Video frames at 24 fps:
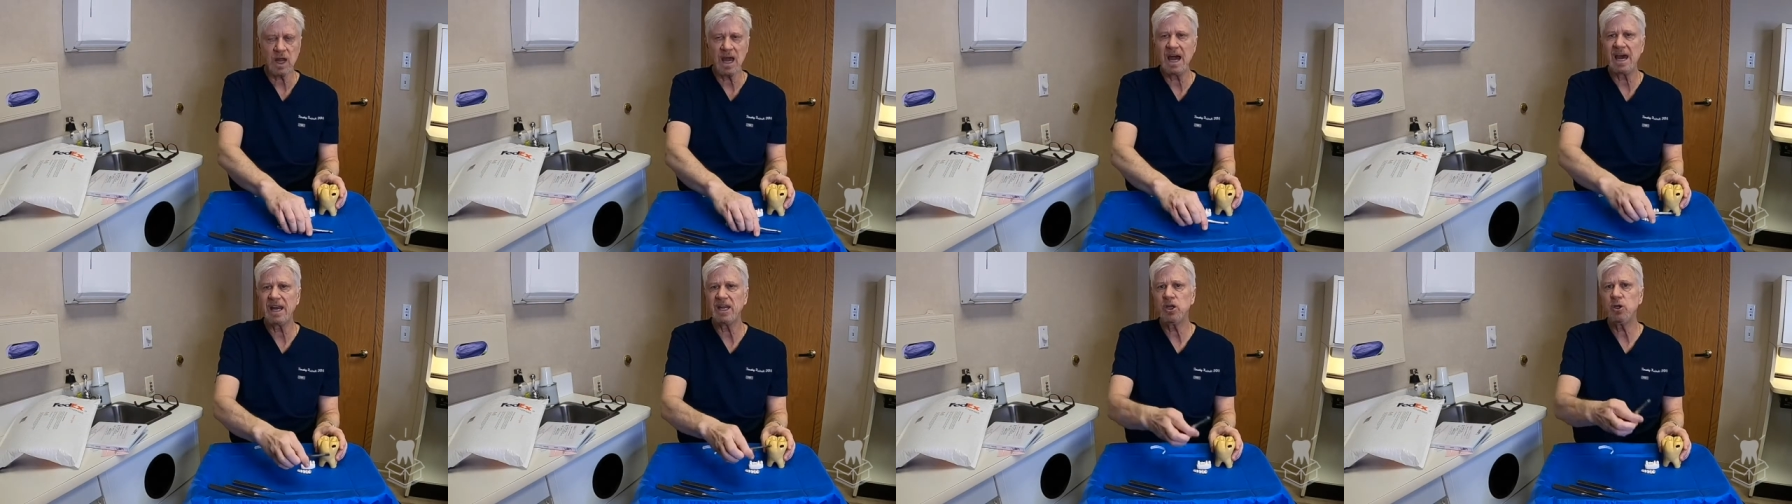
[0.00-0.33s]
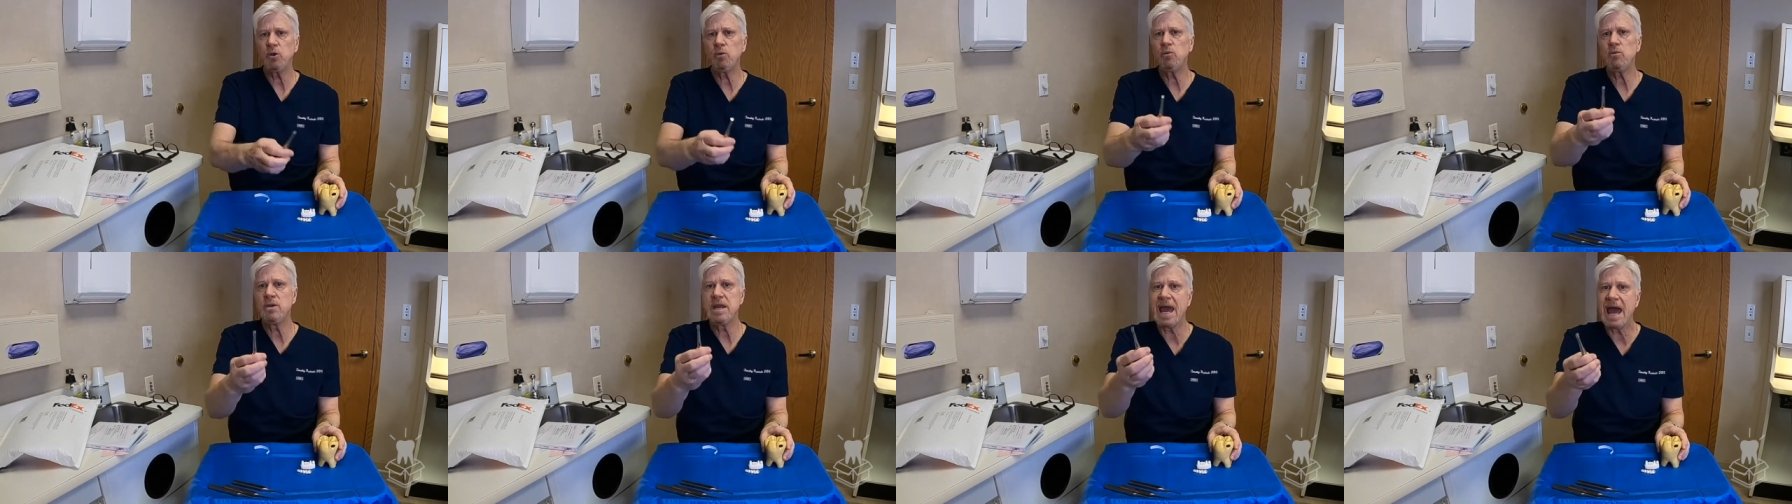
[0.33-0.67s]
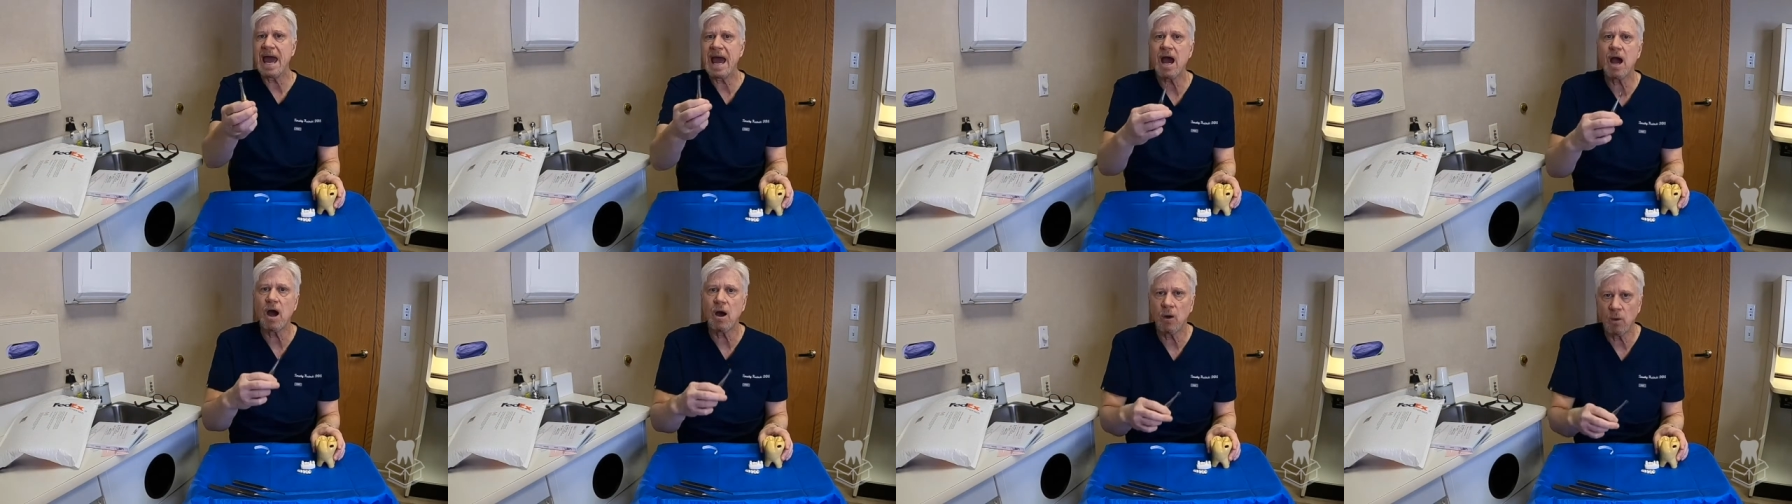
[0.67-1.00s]
how do you
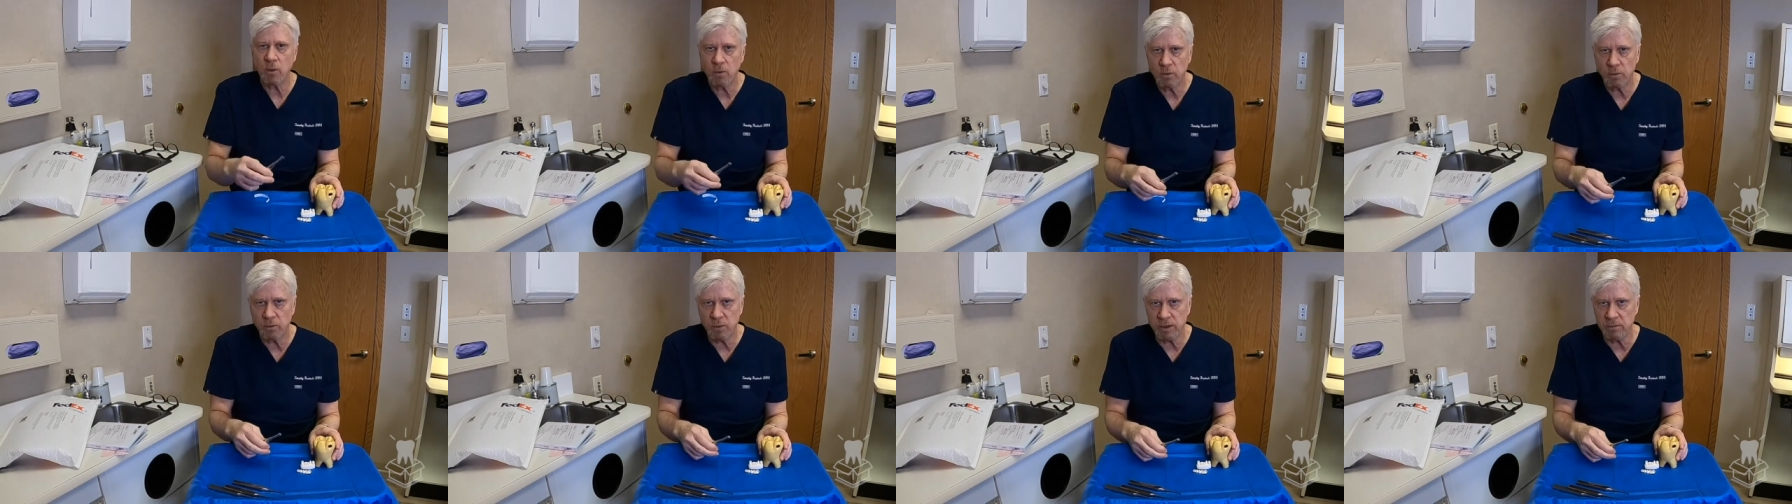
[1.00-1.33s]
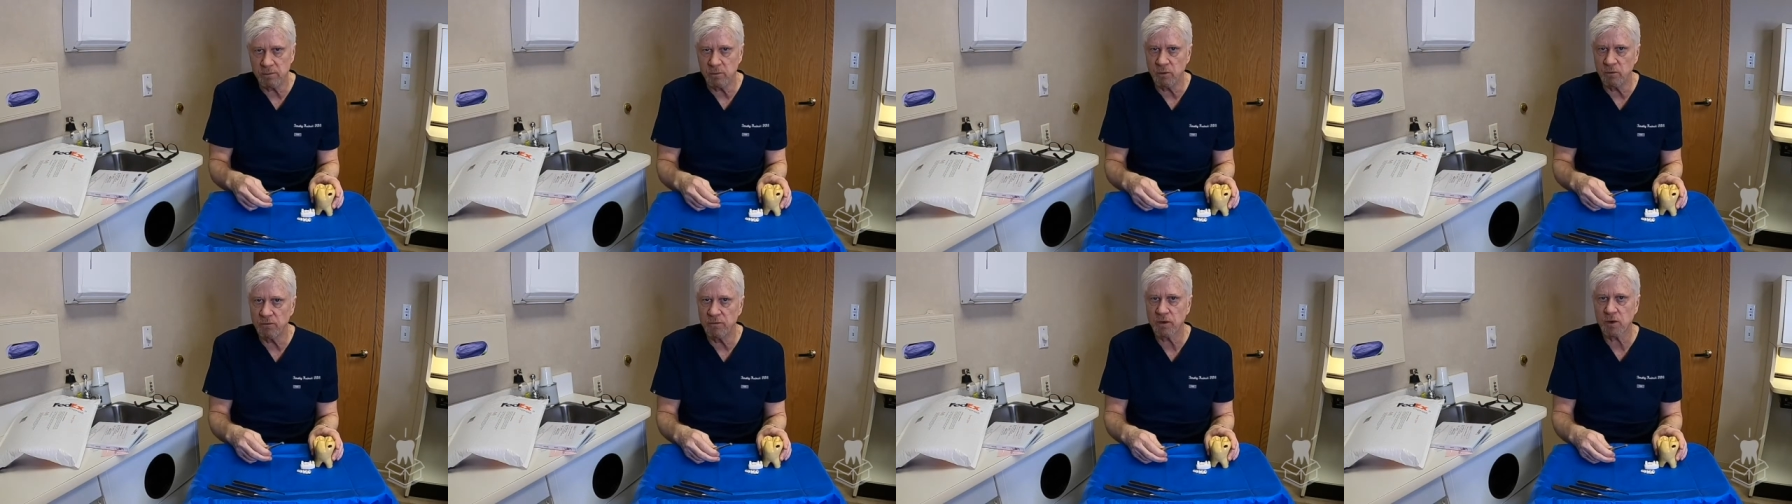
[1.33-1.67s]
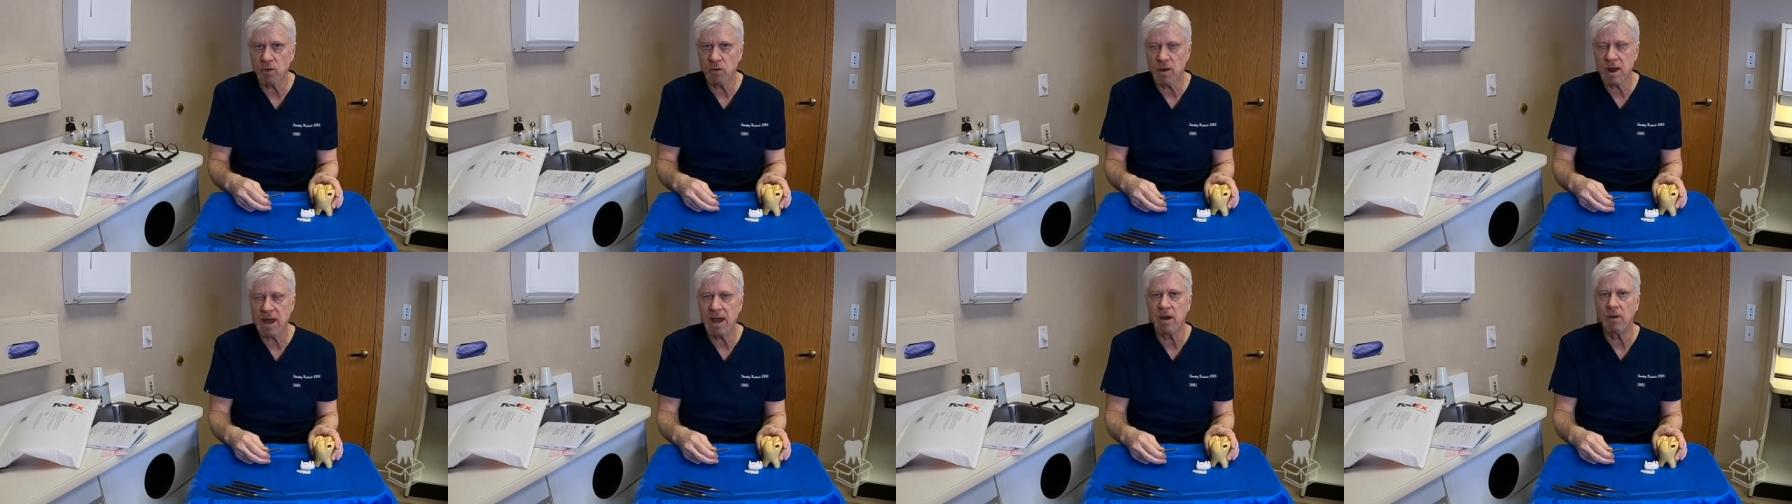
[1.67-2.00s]
now remove a
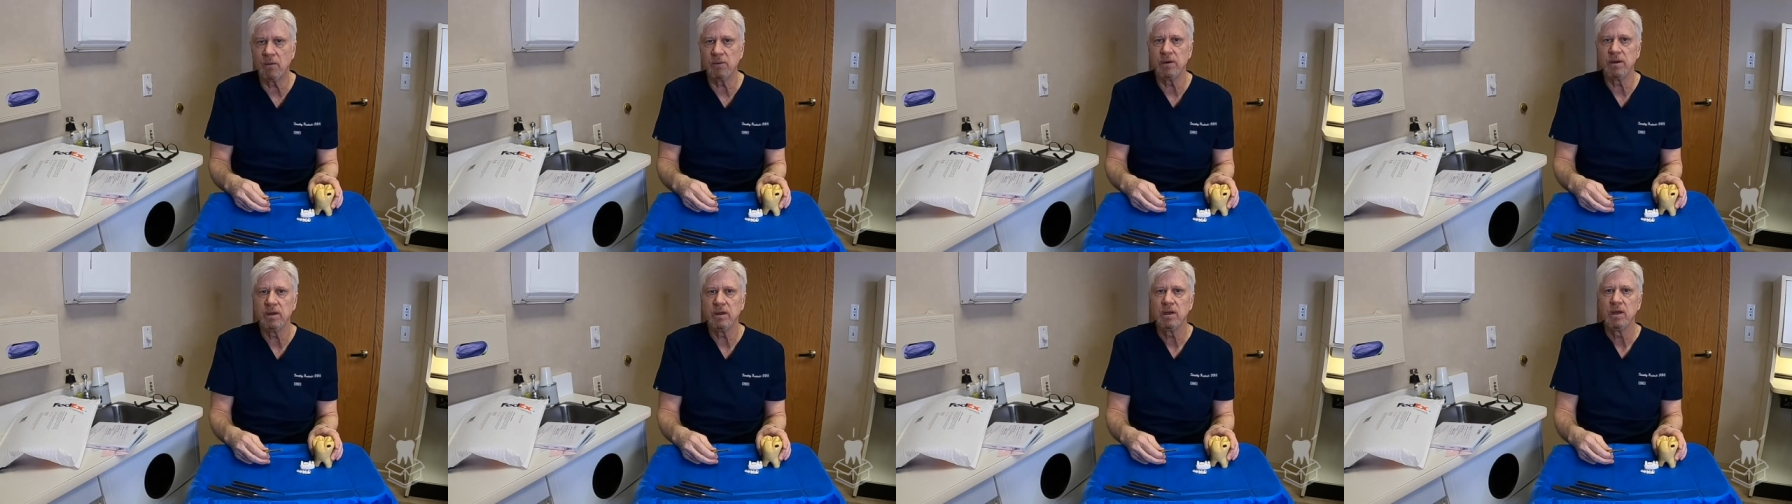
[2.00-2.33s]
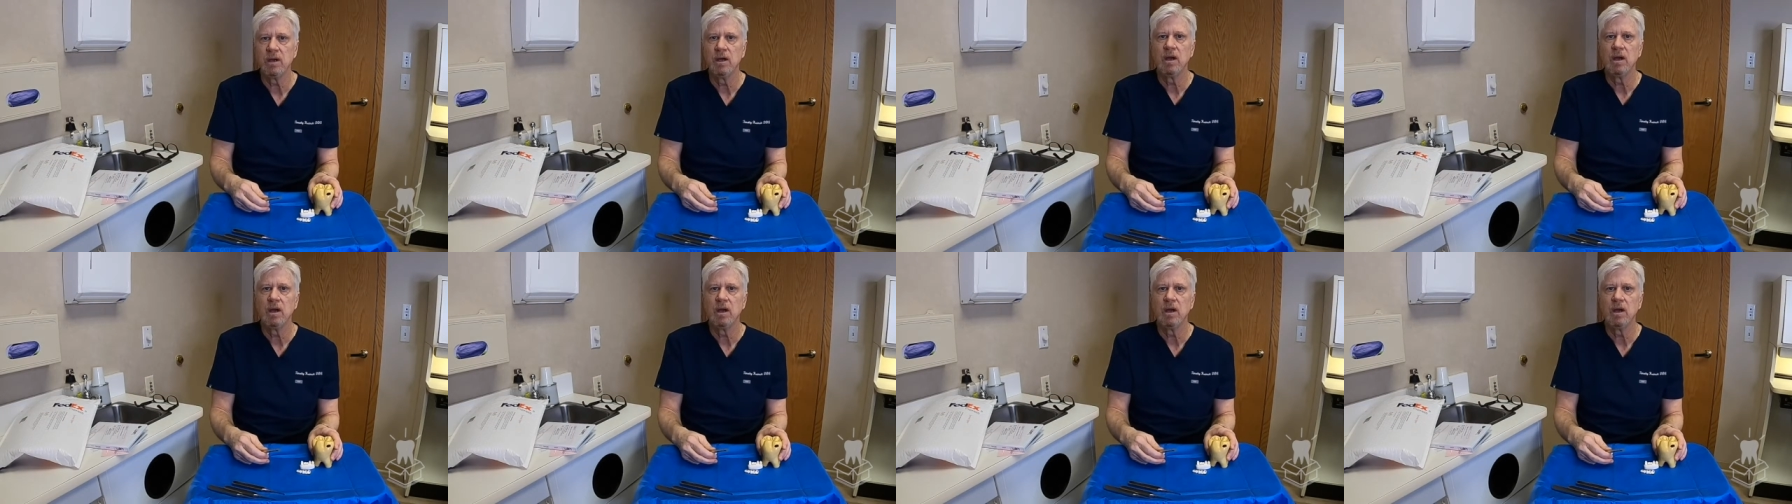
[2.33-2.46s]
crown?